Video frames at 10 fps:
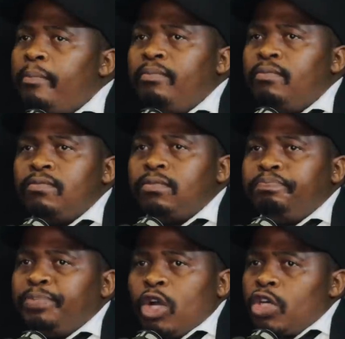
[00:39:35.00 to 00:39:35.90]
come
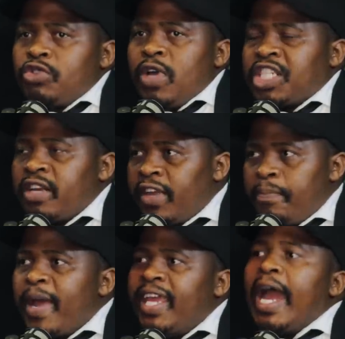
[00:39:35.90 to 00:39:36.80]
because you are
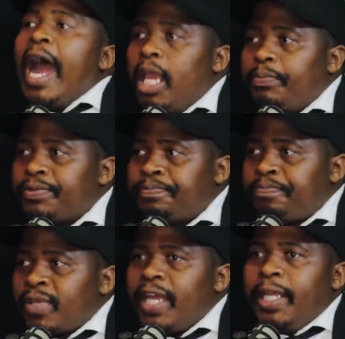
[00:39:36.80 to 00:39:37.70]
driven by a hype
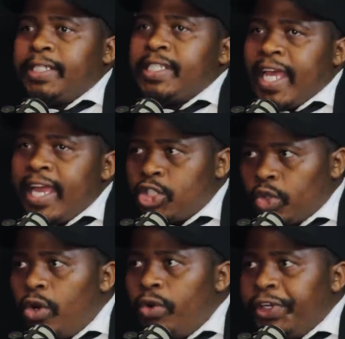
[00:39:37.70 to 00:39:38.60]
and a desire
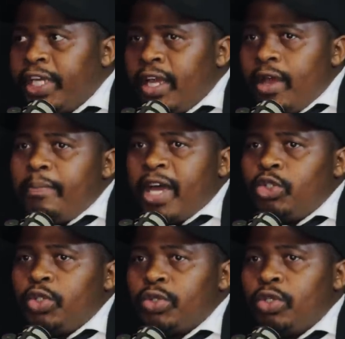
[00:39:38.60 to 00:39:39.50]
to own,
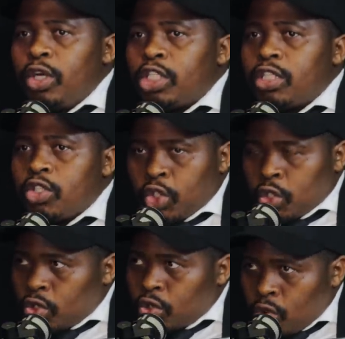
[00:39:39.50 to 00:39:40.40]
but you do not
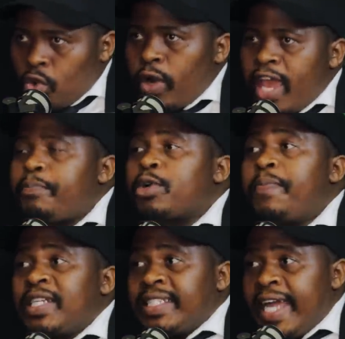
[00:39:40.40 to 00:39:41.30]
do a
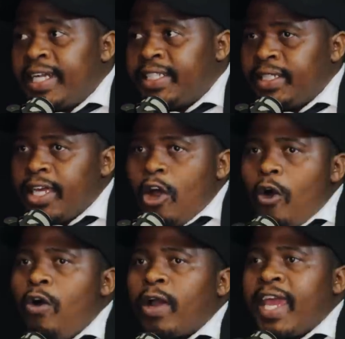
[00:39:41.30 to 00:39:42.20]
proper study
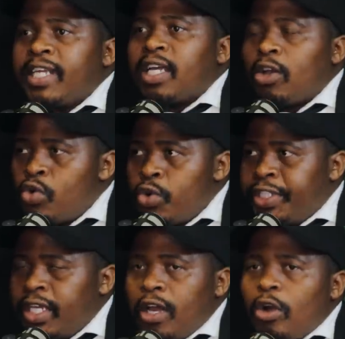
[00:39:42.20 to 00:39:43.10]
or get a
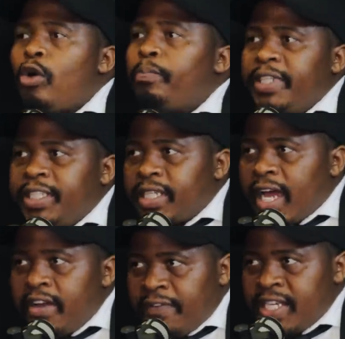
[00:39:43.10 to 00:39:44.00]
good,
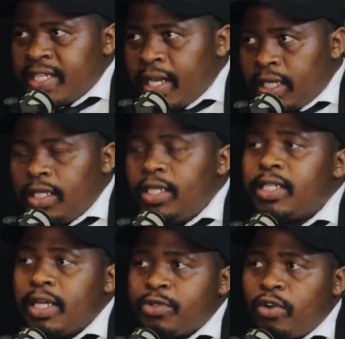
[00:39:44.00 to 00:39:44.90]
complete advisory
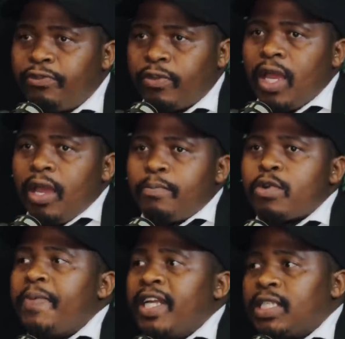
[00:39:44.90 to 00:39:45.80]
in terms of
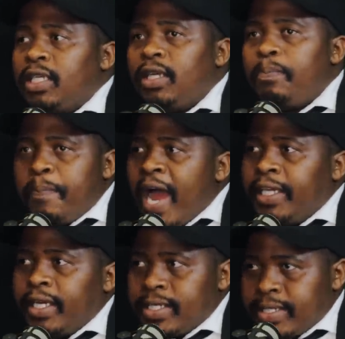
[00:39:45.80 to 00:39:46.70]
property
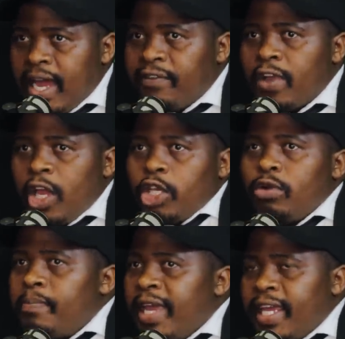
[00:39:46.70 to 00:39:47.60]
buying and stuff,
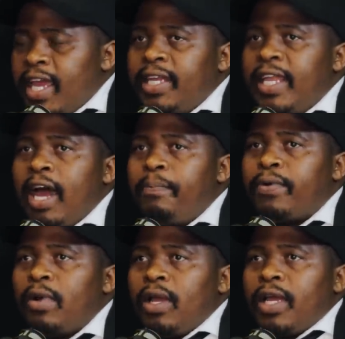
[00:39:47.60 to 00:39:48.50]
you may end
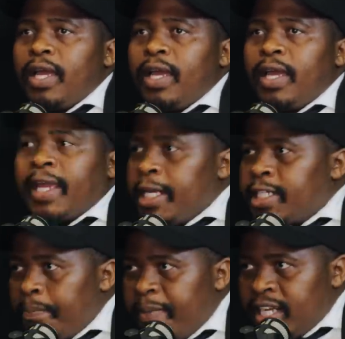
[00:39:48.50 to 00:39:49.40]
up uh,
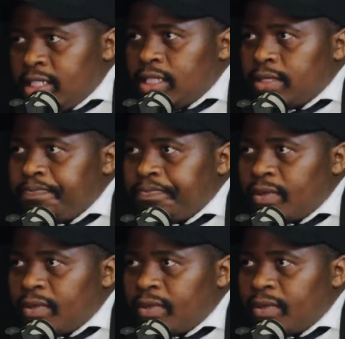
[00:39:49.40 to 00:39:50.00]
getting banned